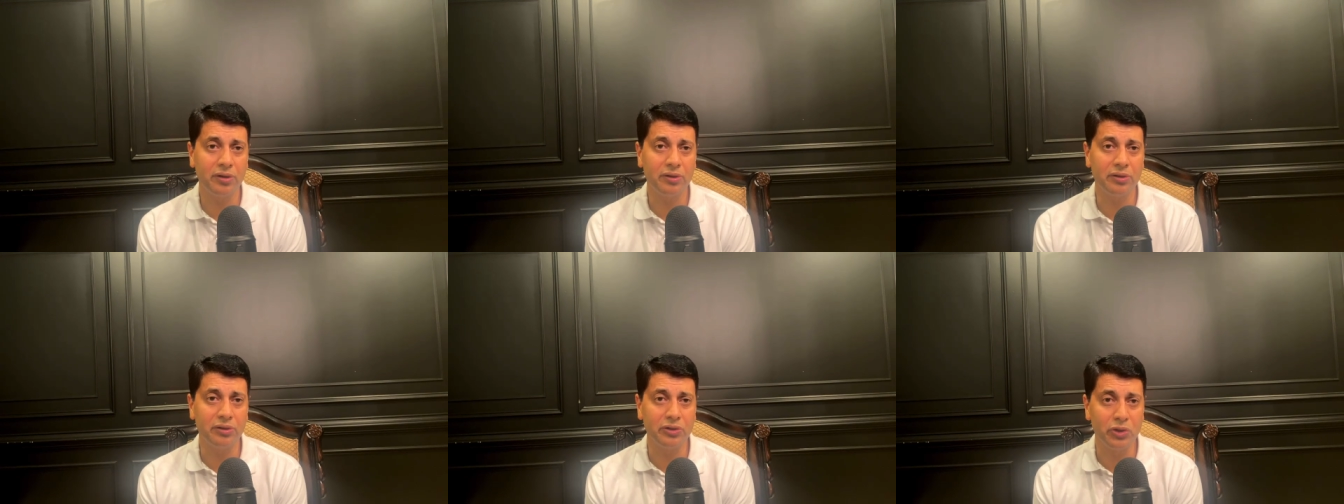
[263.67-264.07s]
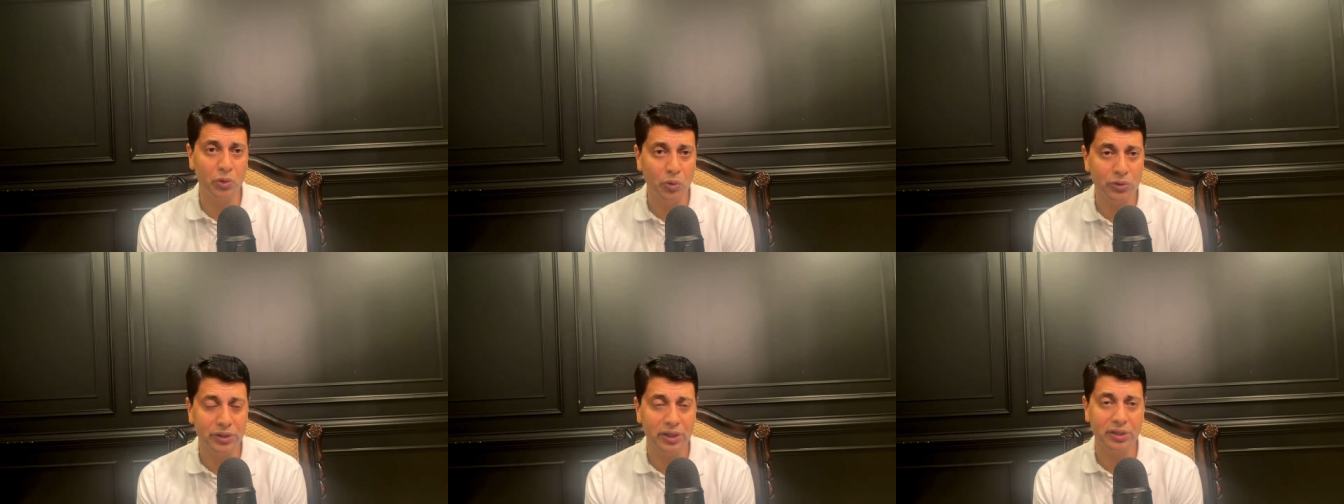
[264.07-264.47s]

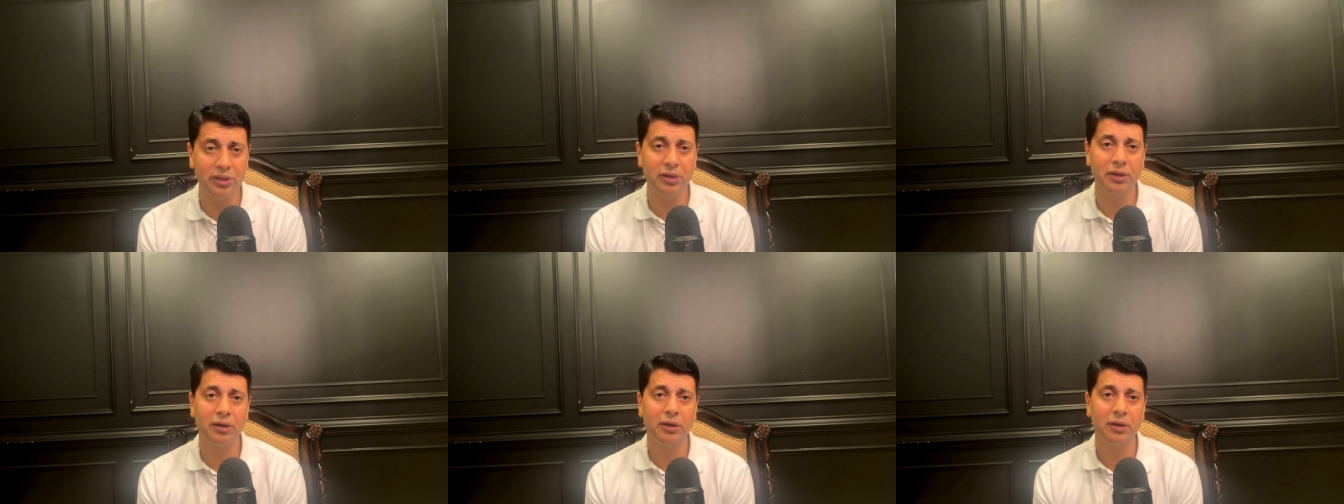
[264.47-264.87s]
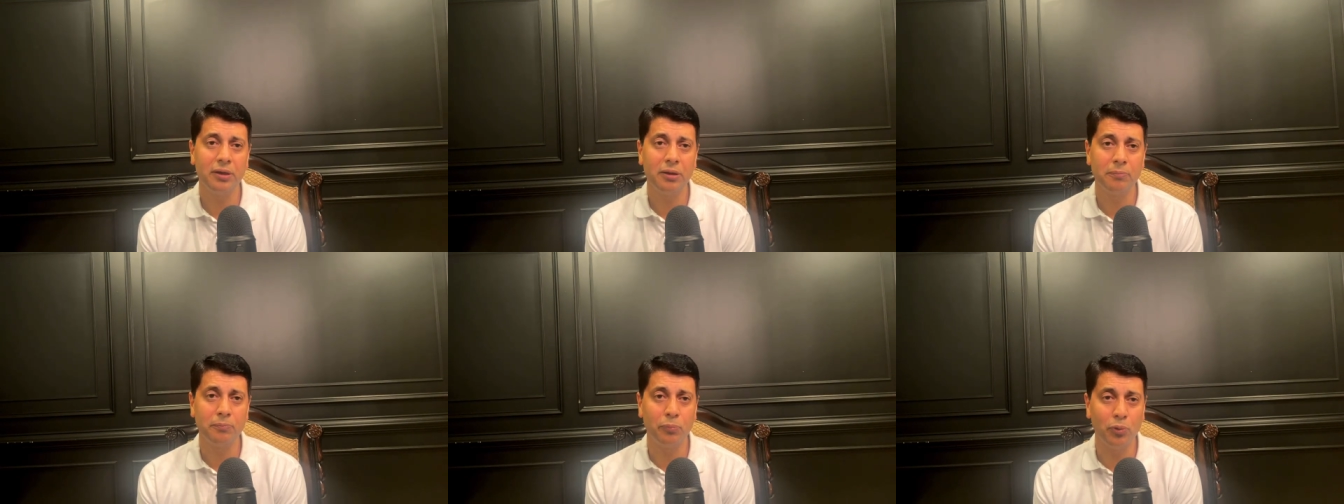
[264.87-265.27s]
yogic
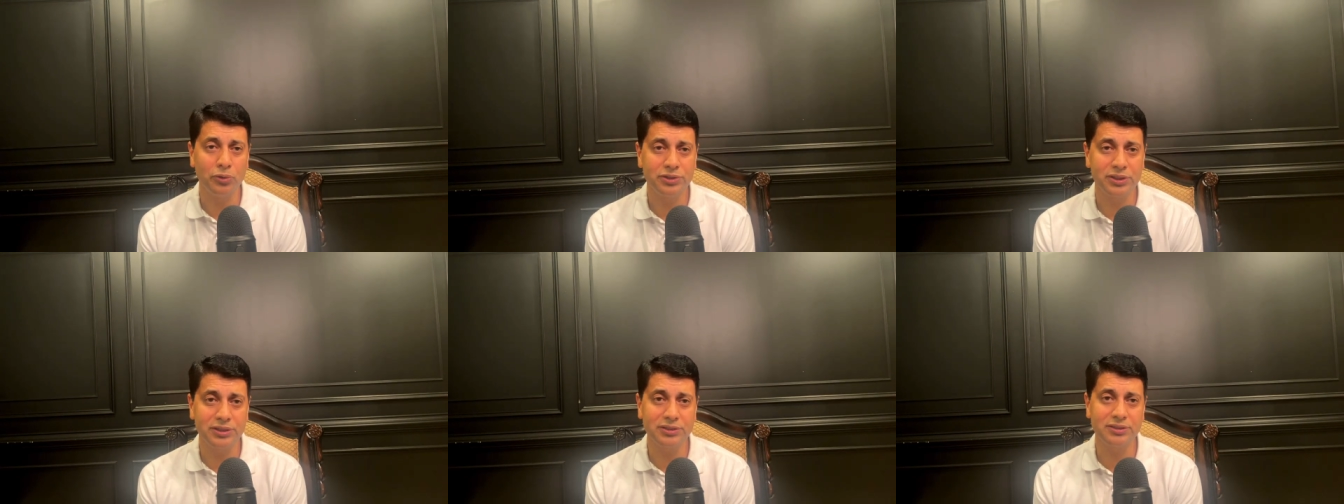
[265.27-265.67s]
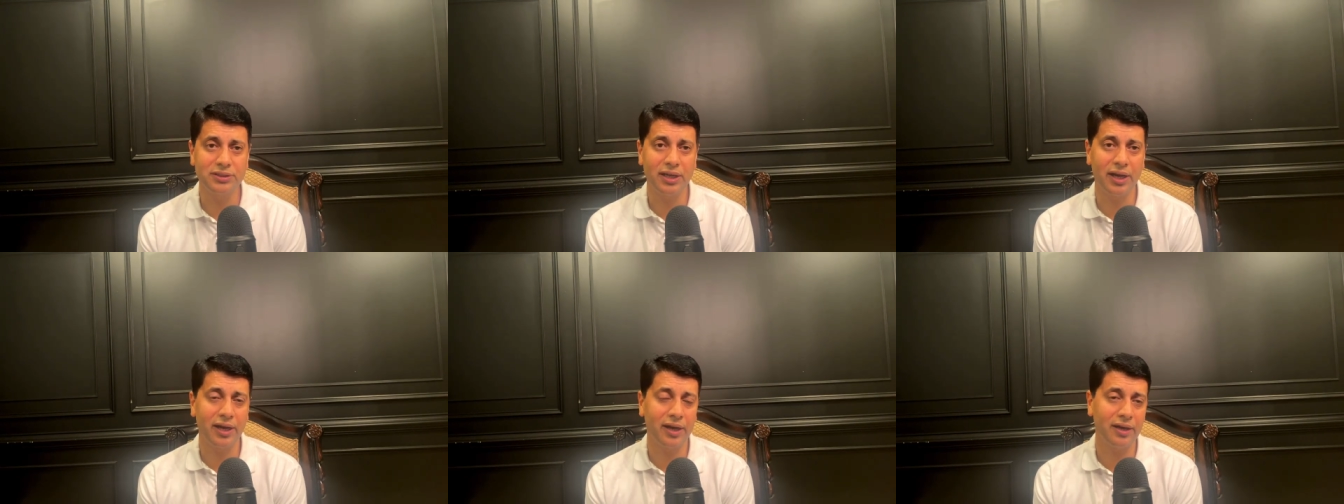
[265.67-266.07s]
poses
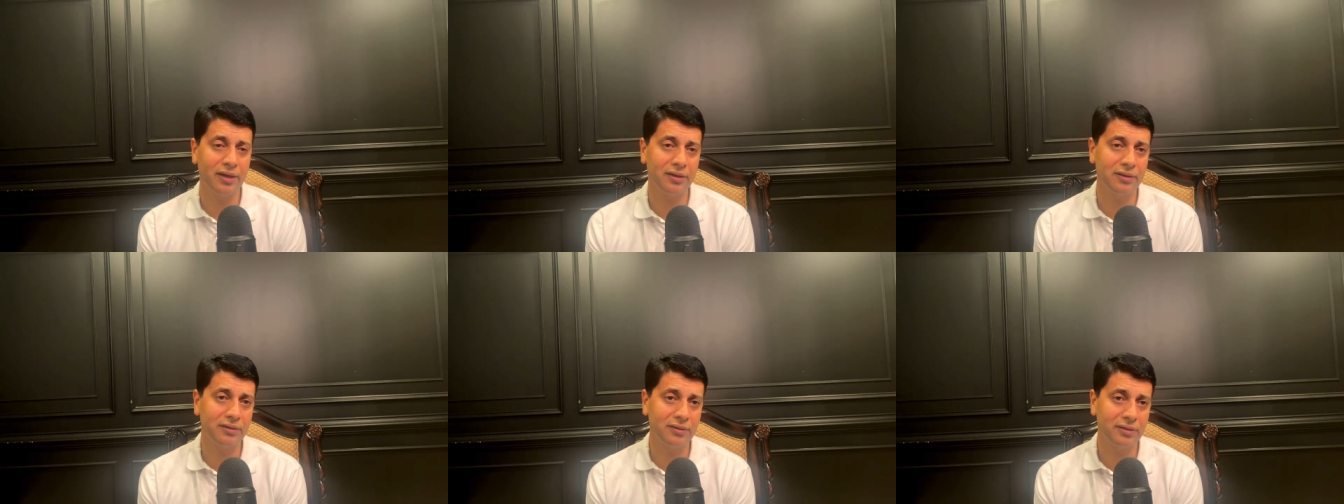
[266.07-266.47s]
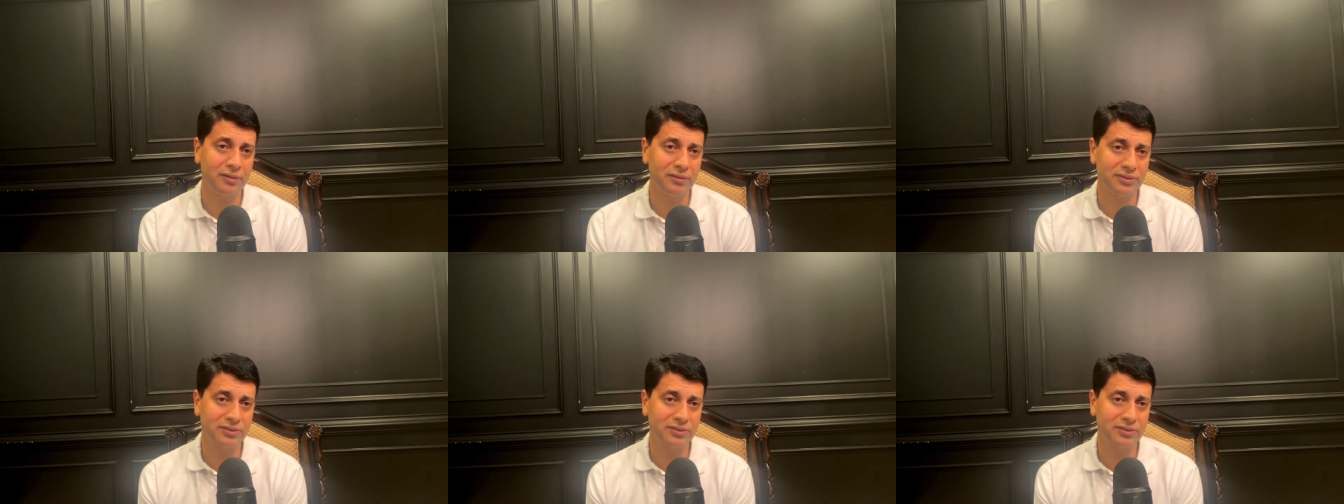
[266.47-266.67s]
and